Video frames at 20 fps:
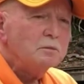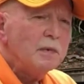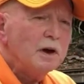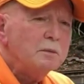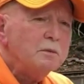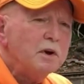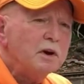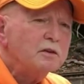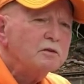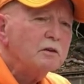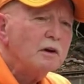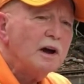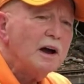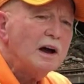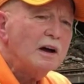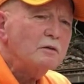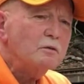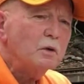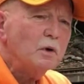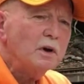Maybe a
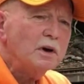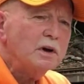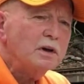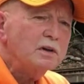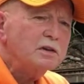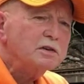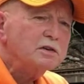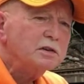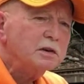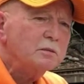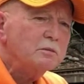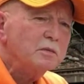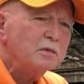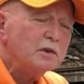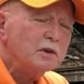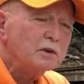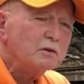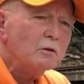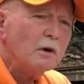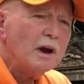driveway, and some
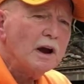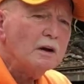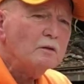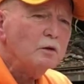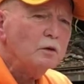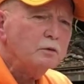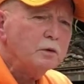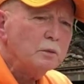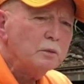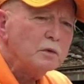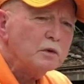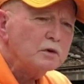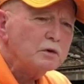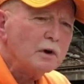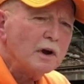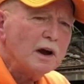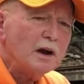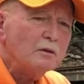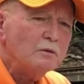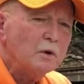of the gravel from the
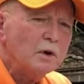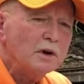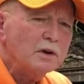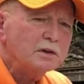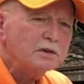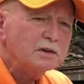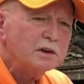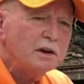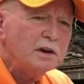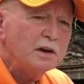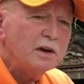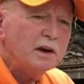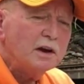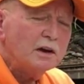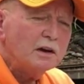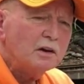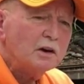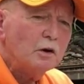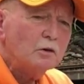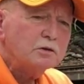driveway
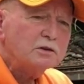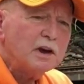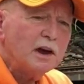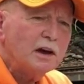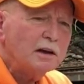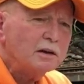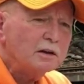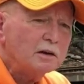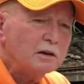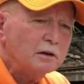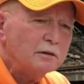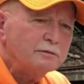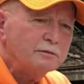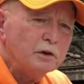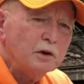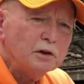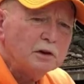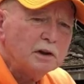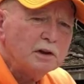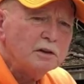goes out a
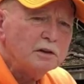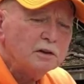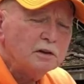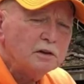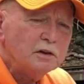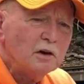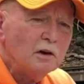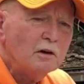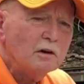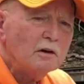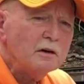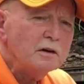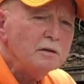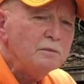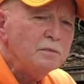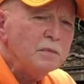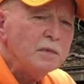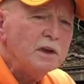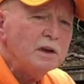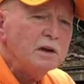foot into the yard,
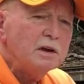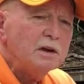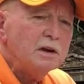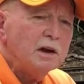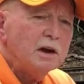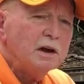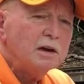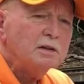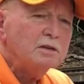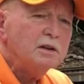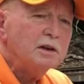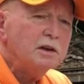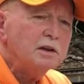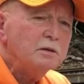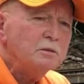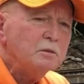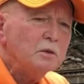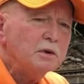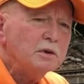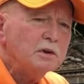and
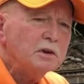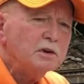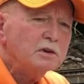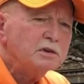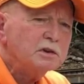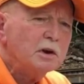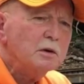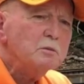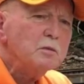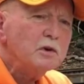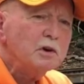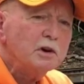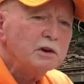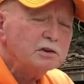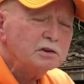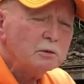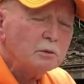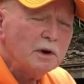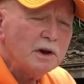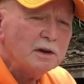then when the summer
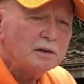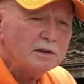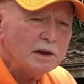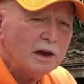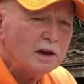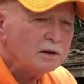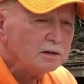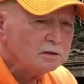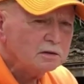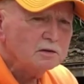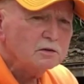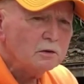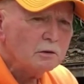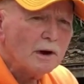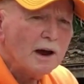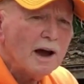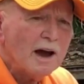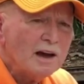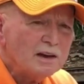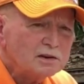gets around, that
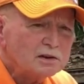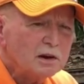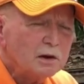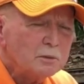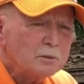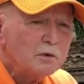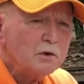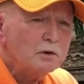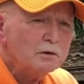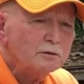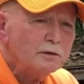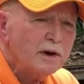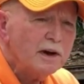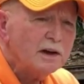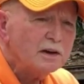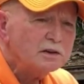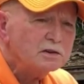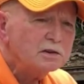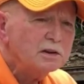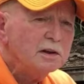dries up real
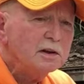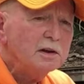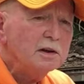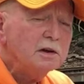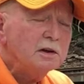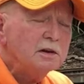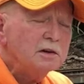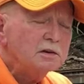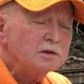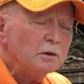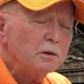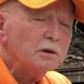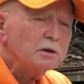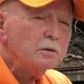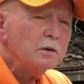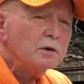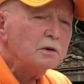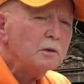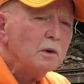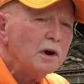fast. So it
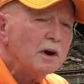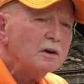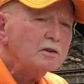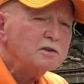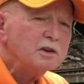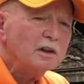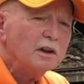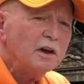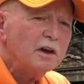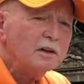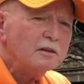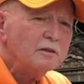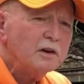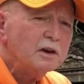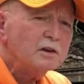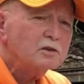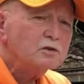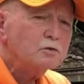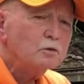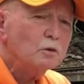requires a lot of
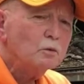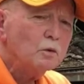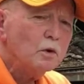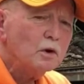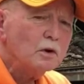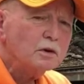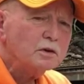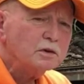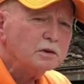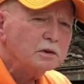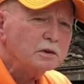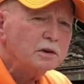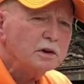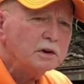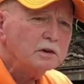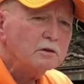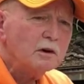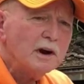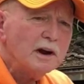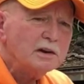extra work to
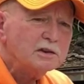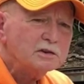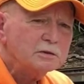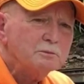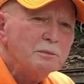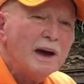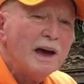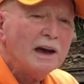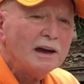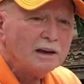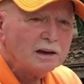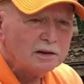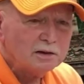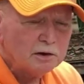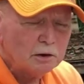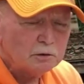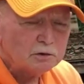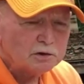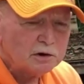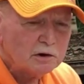get grass back
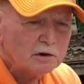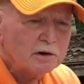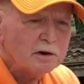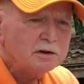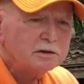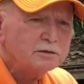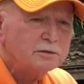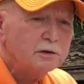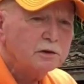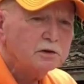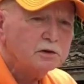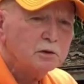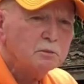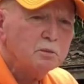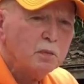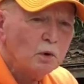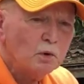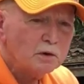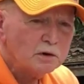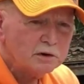in those areas if it's
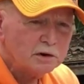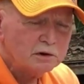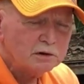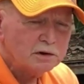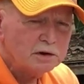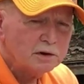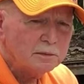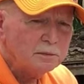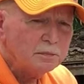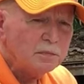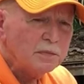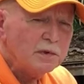important to you.